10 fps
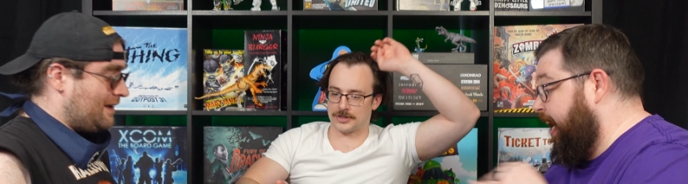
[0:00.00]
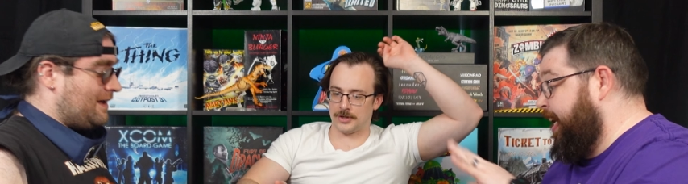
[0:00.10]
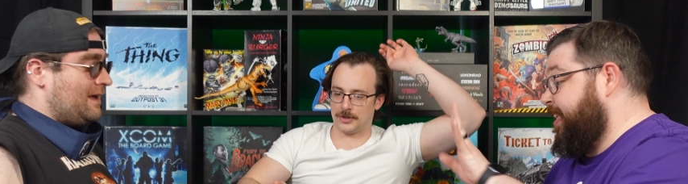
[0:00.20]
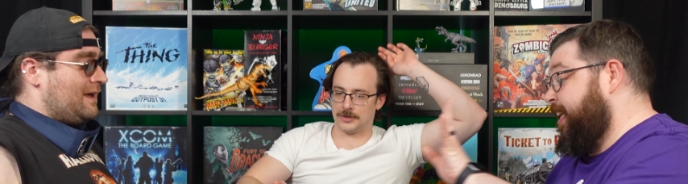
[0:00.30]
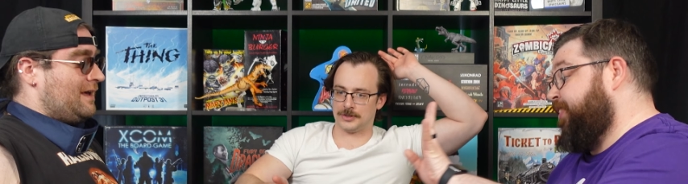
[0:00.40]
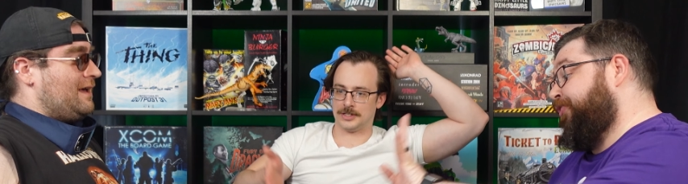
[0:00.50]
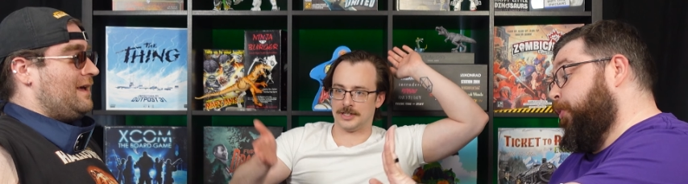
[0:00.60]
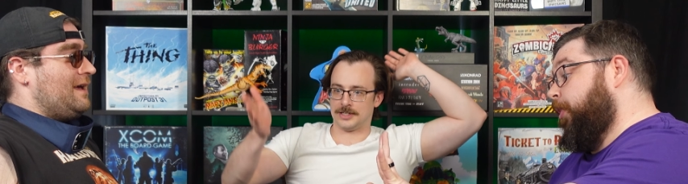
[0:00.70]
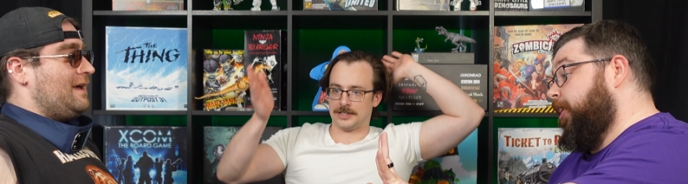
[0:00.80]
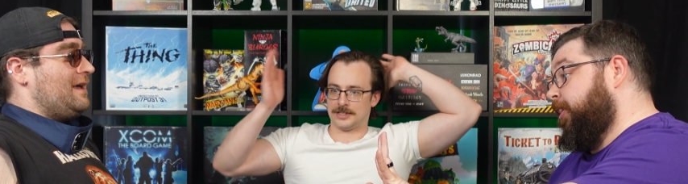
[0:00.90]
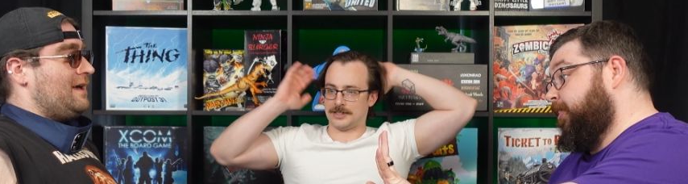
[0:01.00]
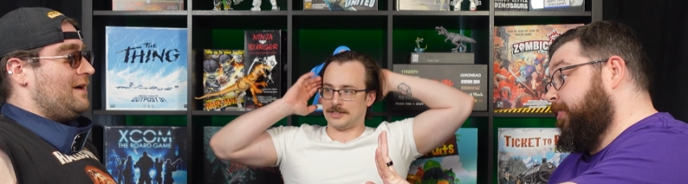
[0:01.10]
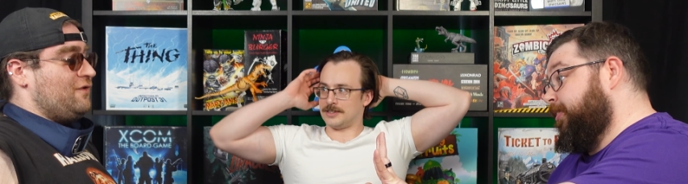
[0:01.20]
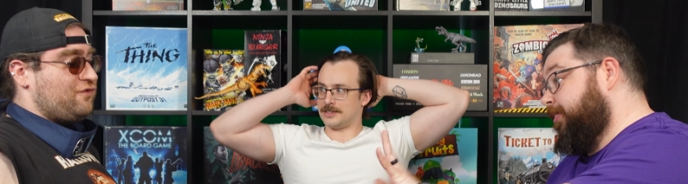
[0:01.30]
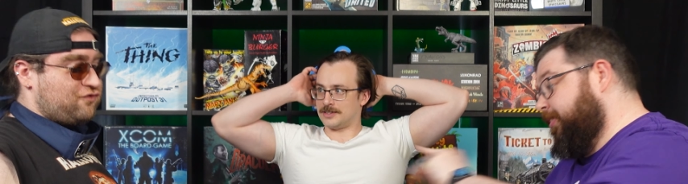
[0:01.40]
Speaker 1: so. And he takes four.
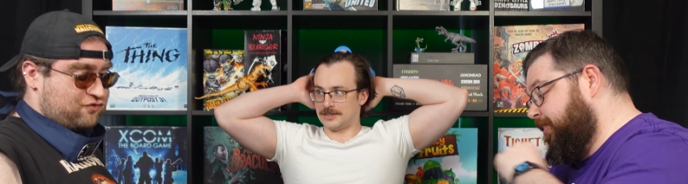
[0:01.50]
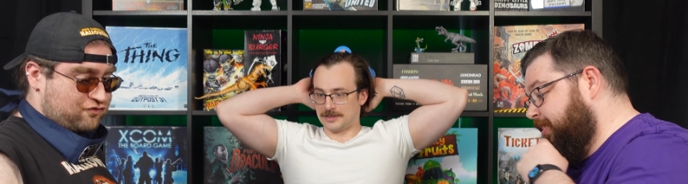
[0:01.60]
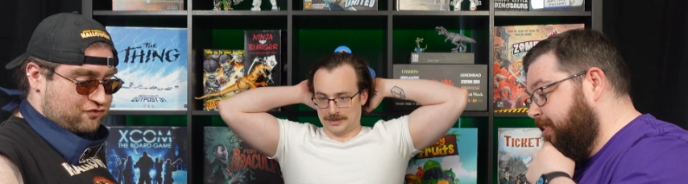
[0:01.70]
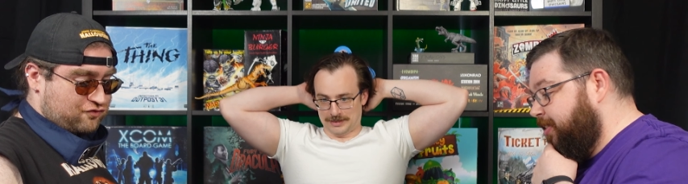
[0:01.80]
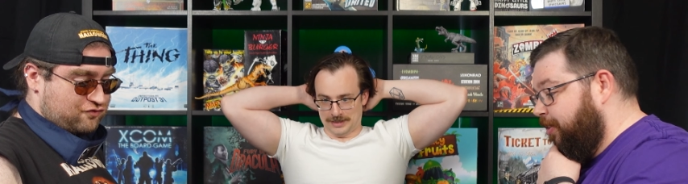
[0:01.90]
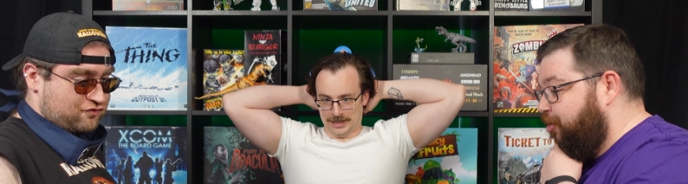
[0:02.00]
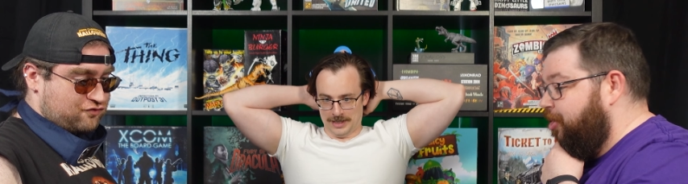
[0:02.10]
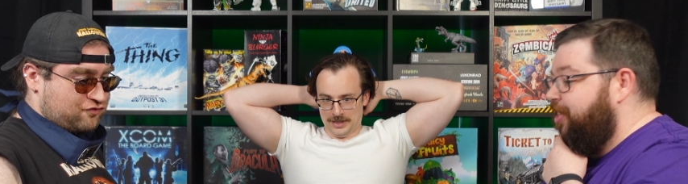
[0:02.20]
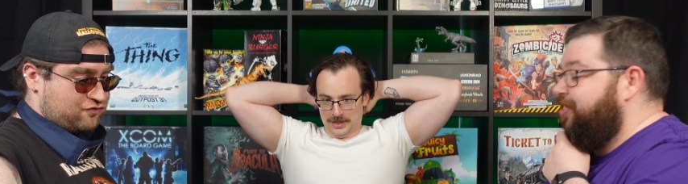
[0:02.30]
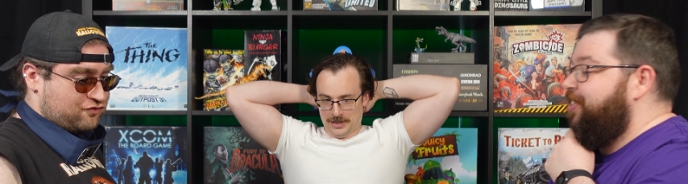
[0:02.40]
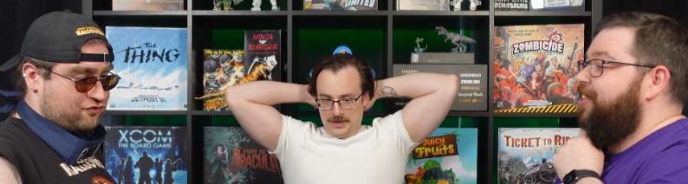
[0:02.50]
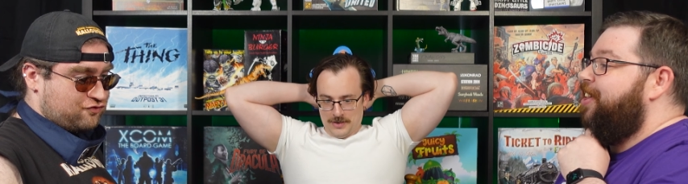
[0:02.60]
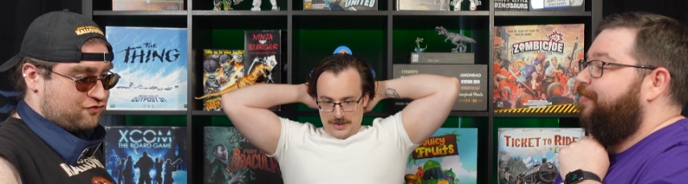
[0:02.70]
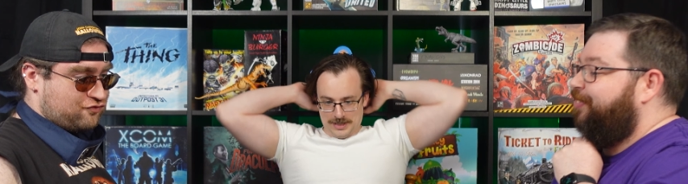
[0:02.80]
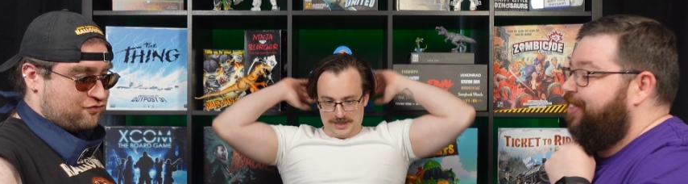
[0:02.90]
So just
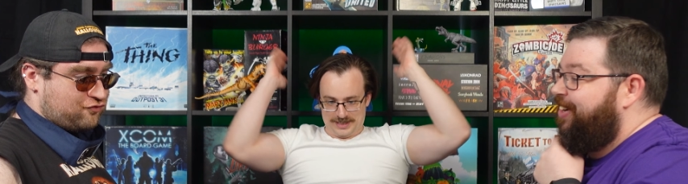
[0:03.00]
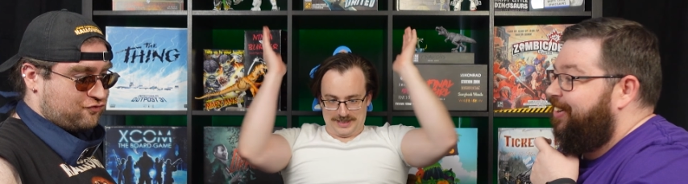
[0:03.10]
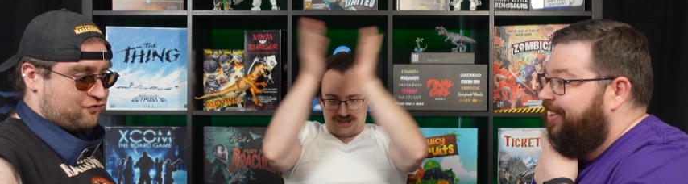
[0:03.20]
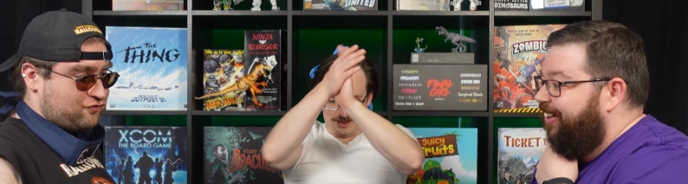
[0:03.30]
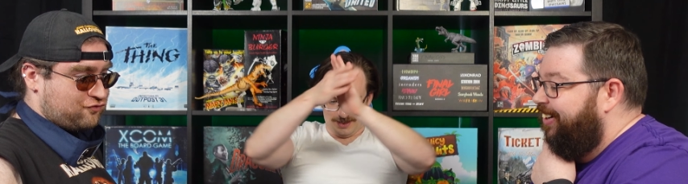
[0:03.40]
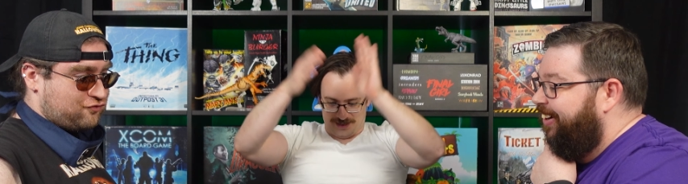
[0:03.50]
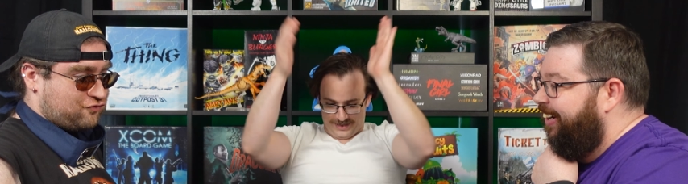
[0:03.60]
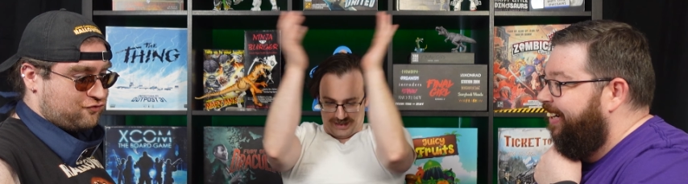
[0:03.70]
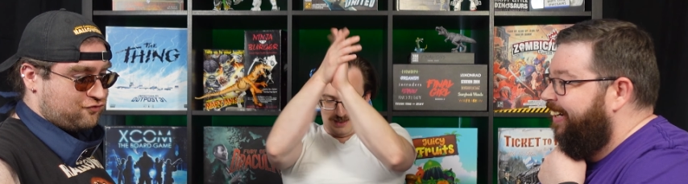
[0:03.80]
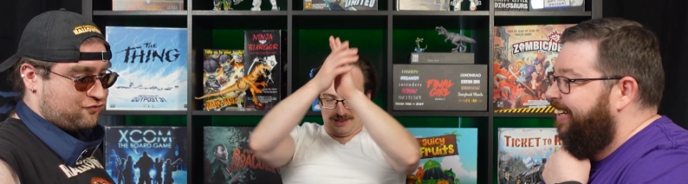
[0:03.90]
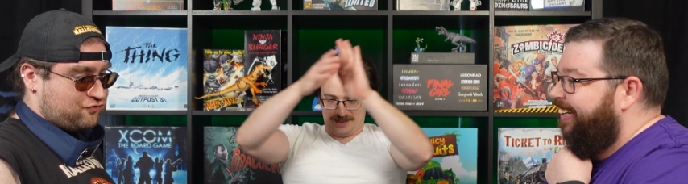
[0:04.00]
enough there, Larry.